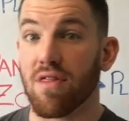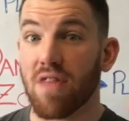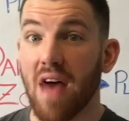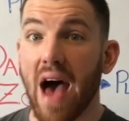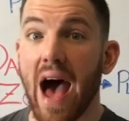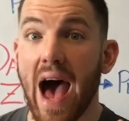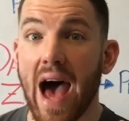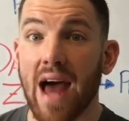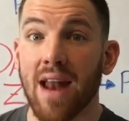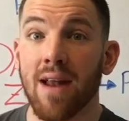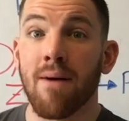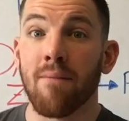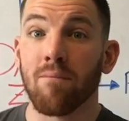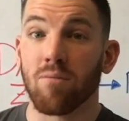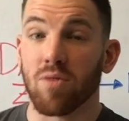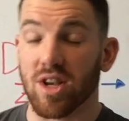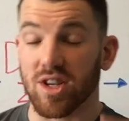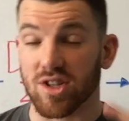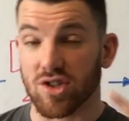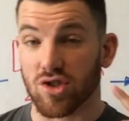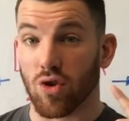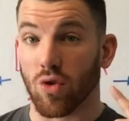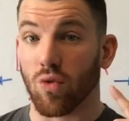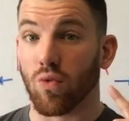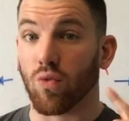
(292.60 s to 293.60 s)
That
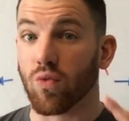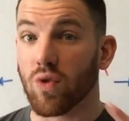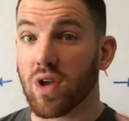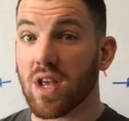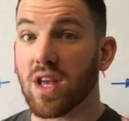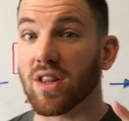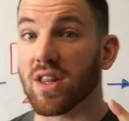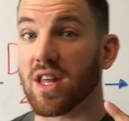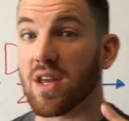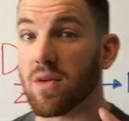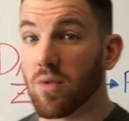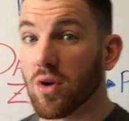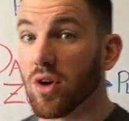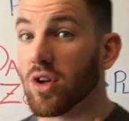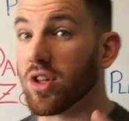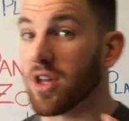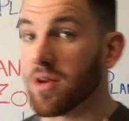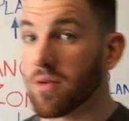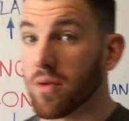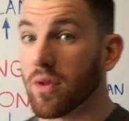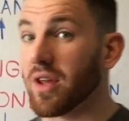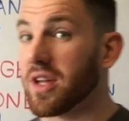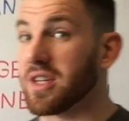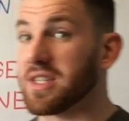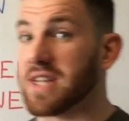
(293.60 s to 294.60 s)
is the
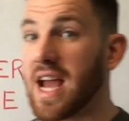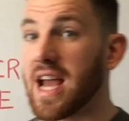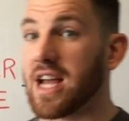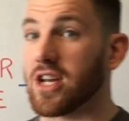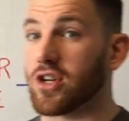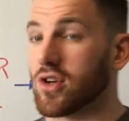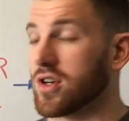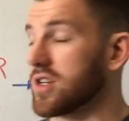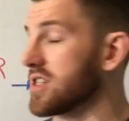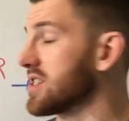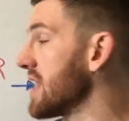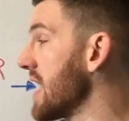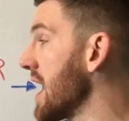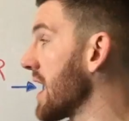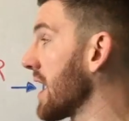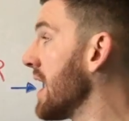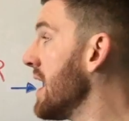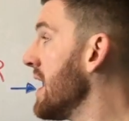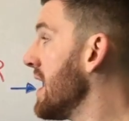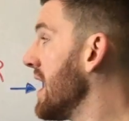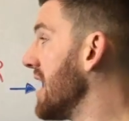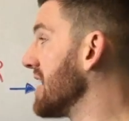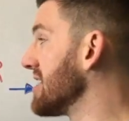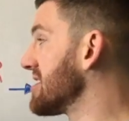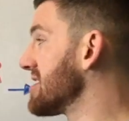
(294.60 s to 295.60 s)
really dangerous thing.
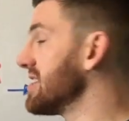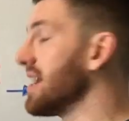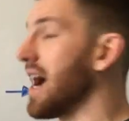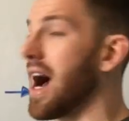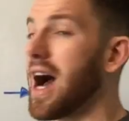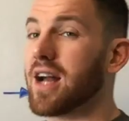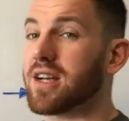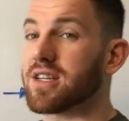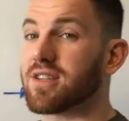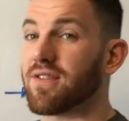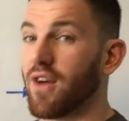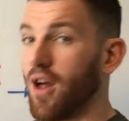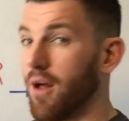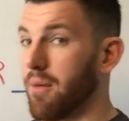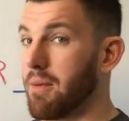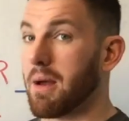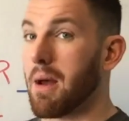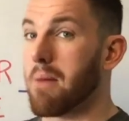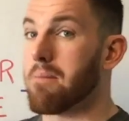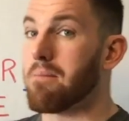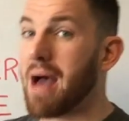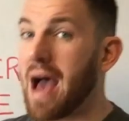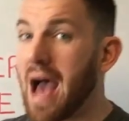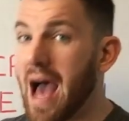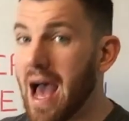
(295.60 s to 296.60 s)
It's not developing a
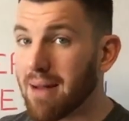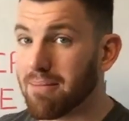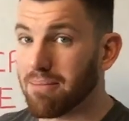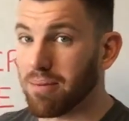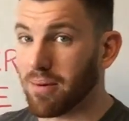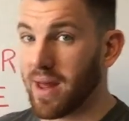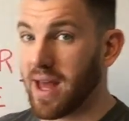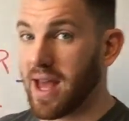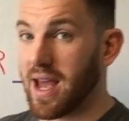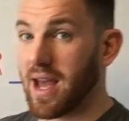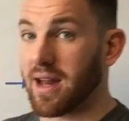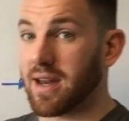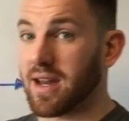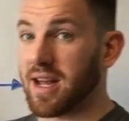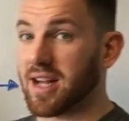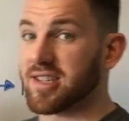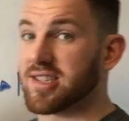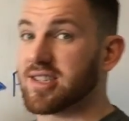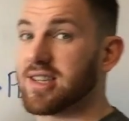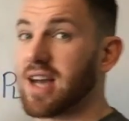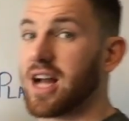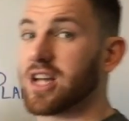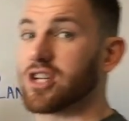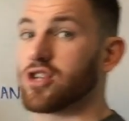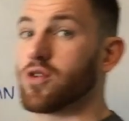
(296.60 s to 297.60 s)
bad plan. It's
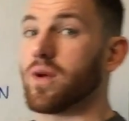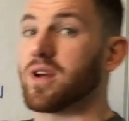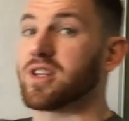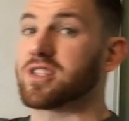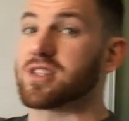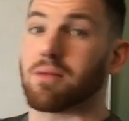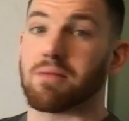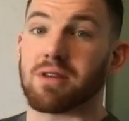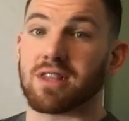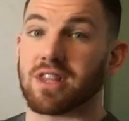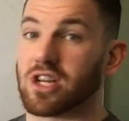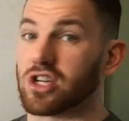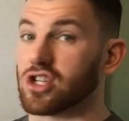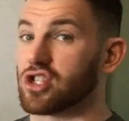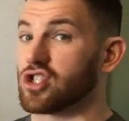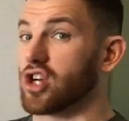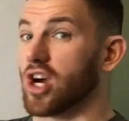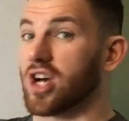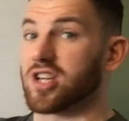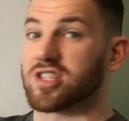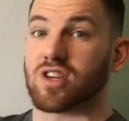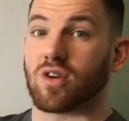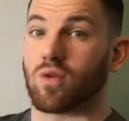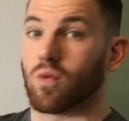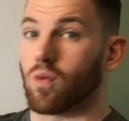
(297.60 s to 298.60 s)
not doing something that
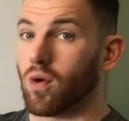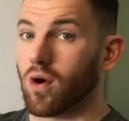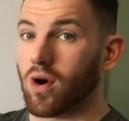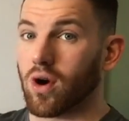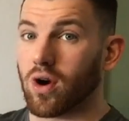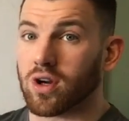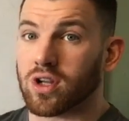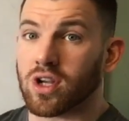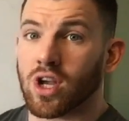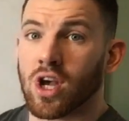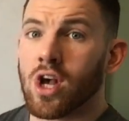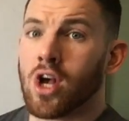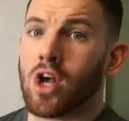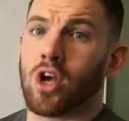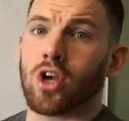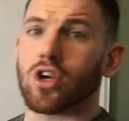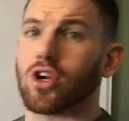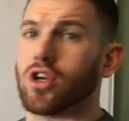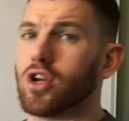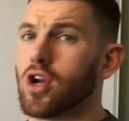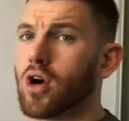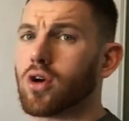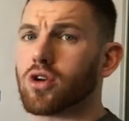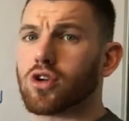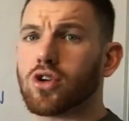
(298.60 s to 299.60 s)
doesn't work.
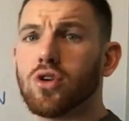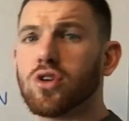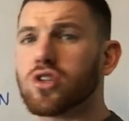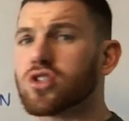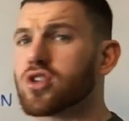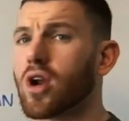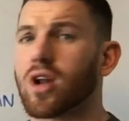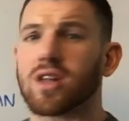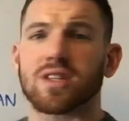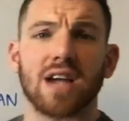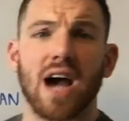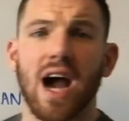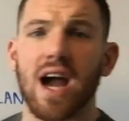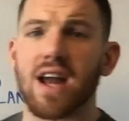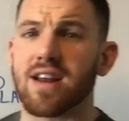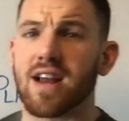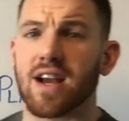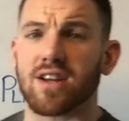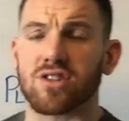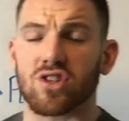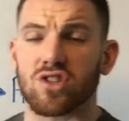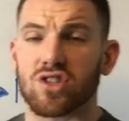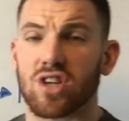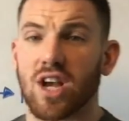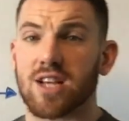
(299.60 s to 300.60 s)
You know, you start a diet and
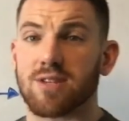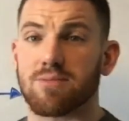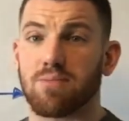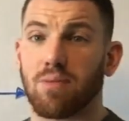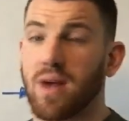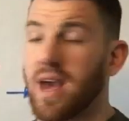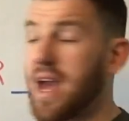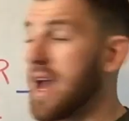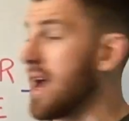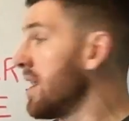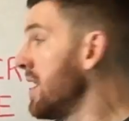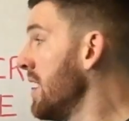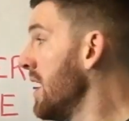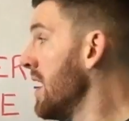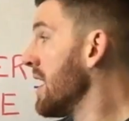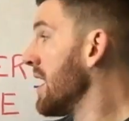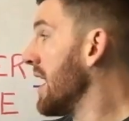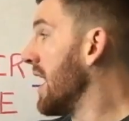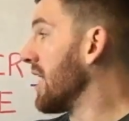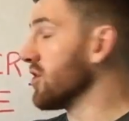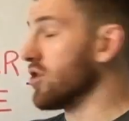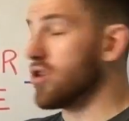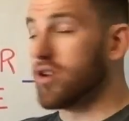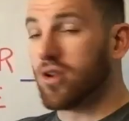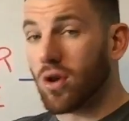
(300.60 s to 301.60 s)
exercise plan
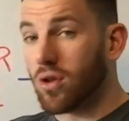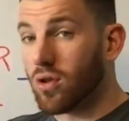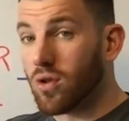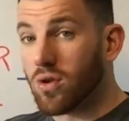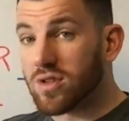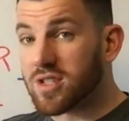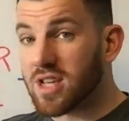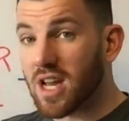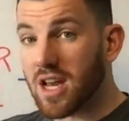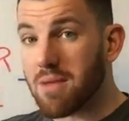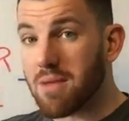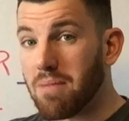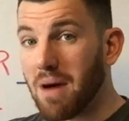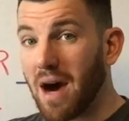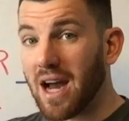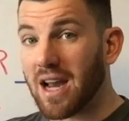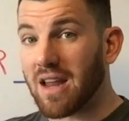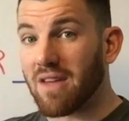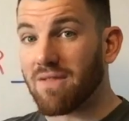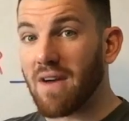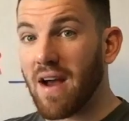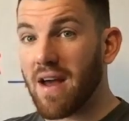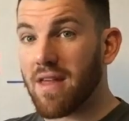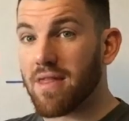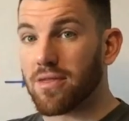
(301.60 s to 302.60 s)
and you don't lose body
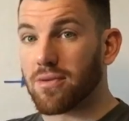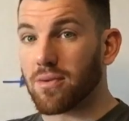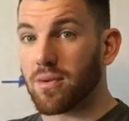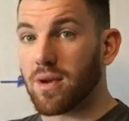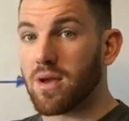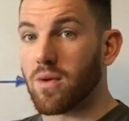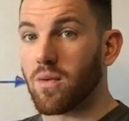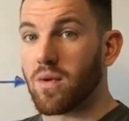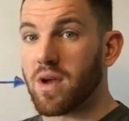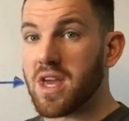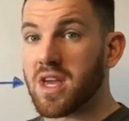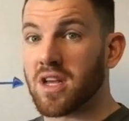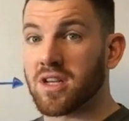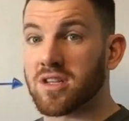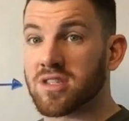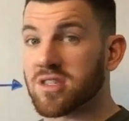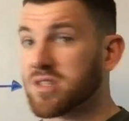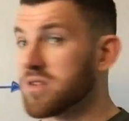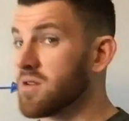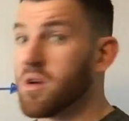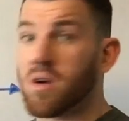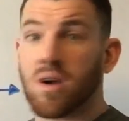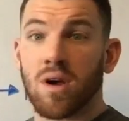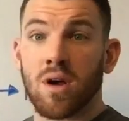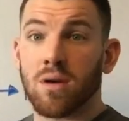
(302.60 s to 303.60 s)
fat in 3
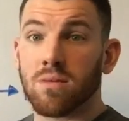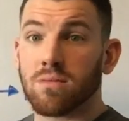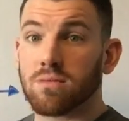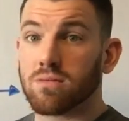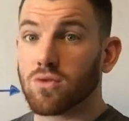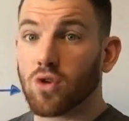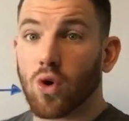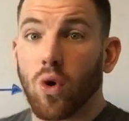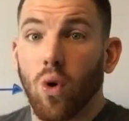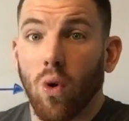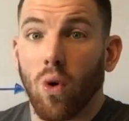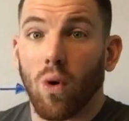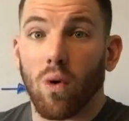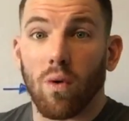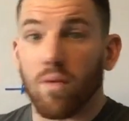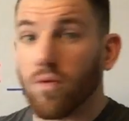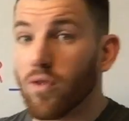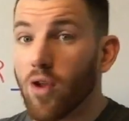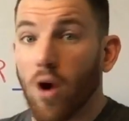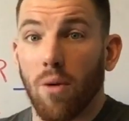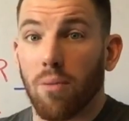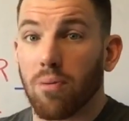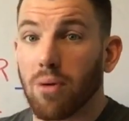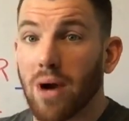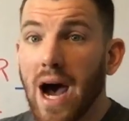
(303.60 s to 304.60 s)
weeks. Cool,
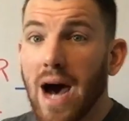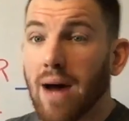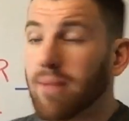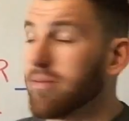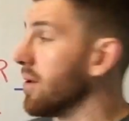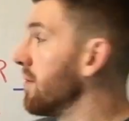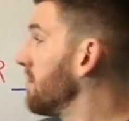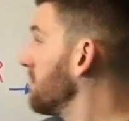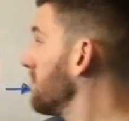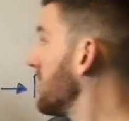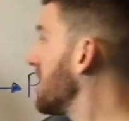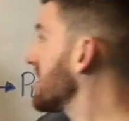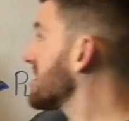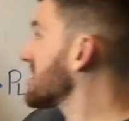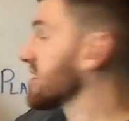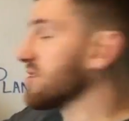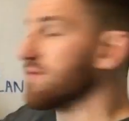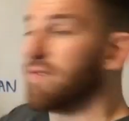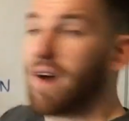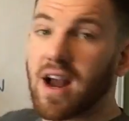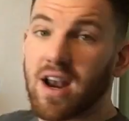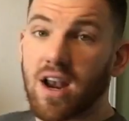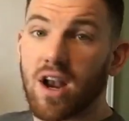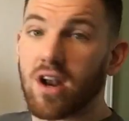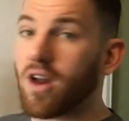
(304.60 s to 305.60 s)
no problem. Let's just
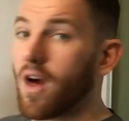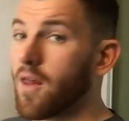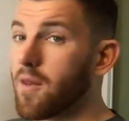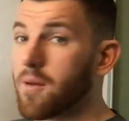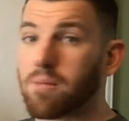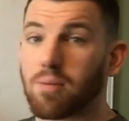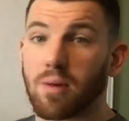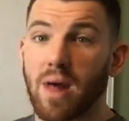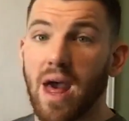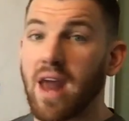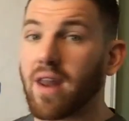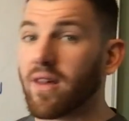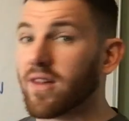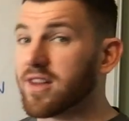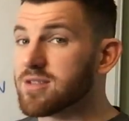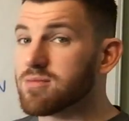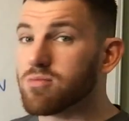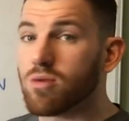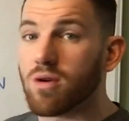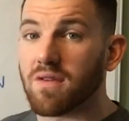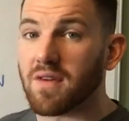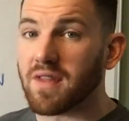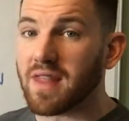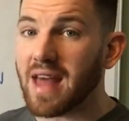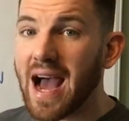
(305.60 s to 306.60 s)
find another plan. Let's
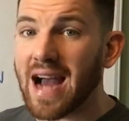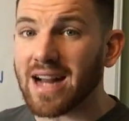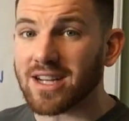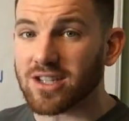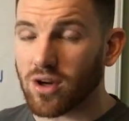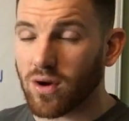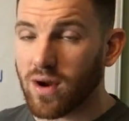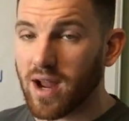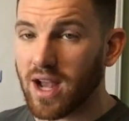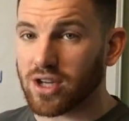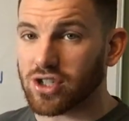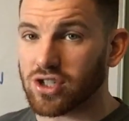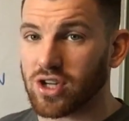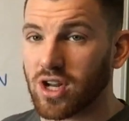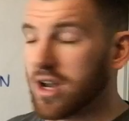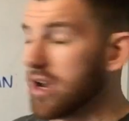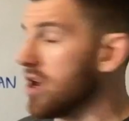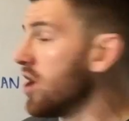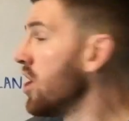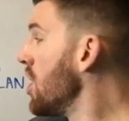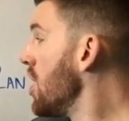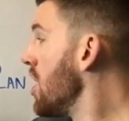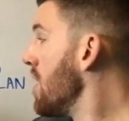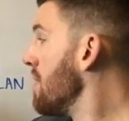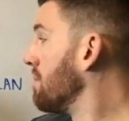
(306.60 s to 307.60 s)
move in that direction.
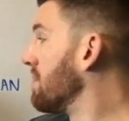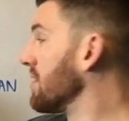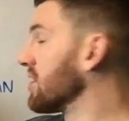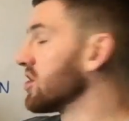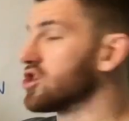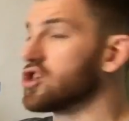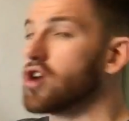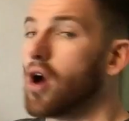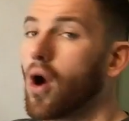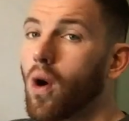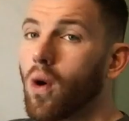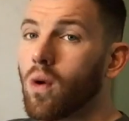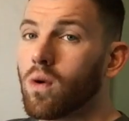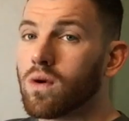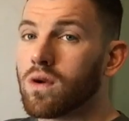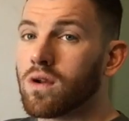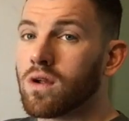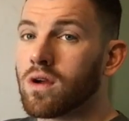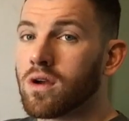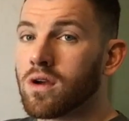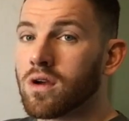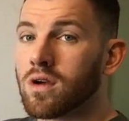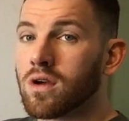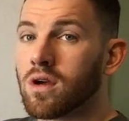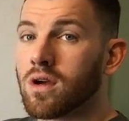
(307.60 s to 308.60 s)
But don't
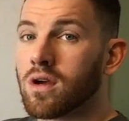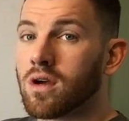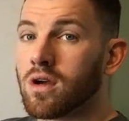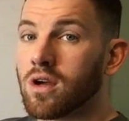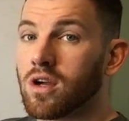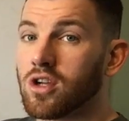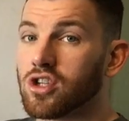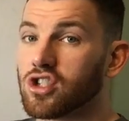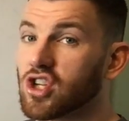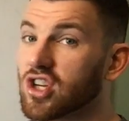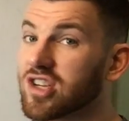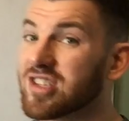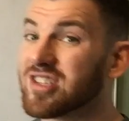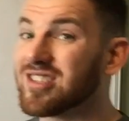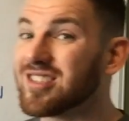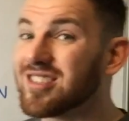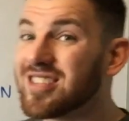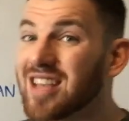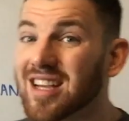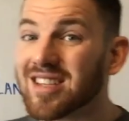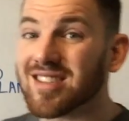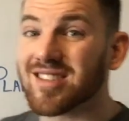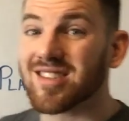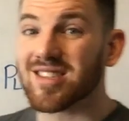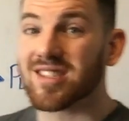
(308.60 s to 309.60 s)
just
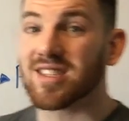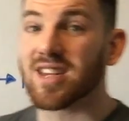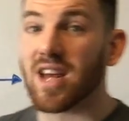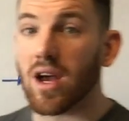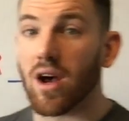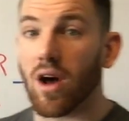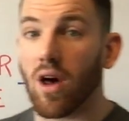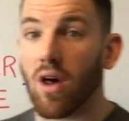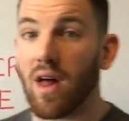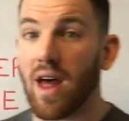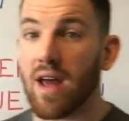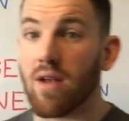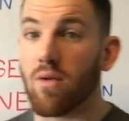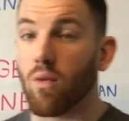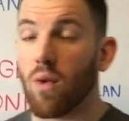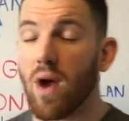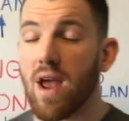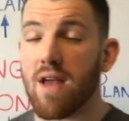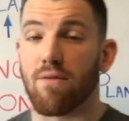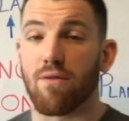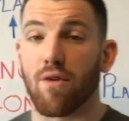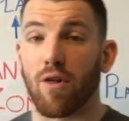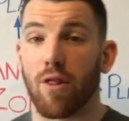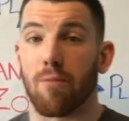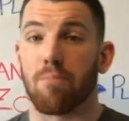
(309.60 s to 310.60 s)
sit still and
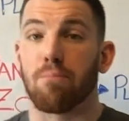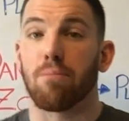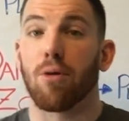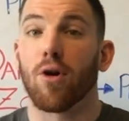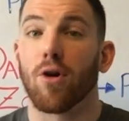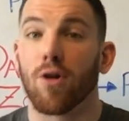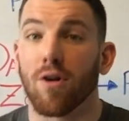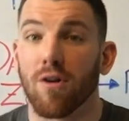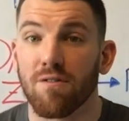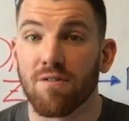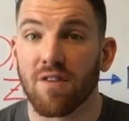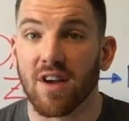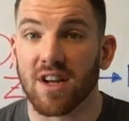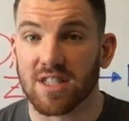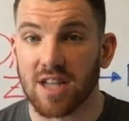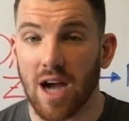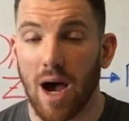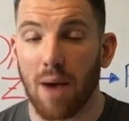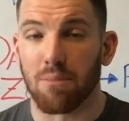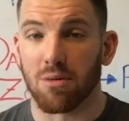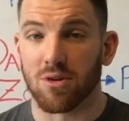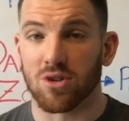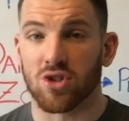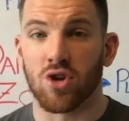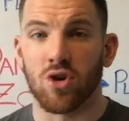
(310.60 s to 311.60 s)
wait for the perfect
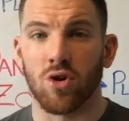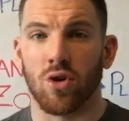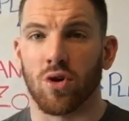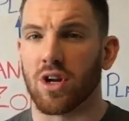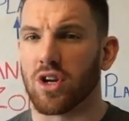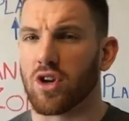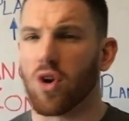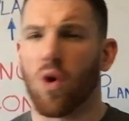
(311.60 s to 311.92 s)
opportunity.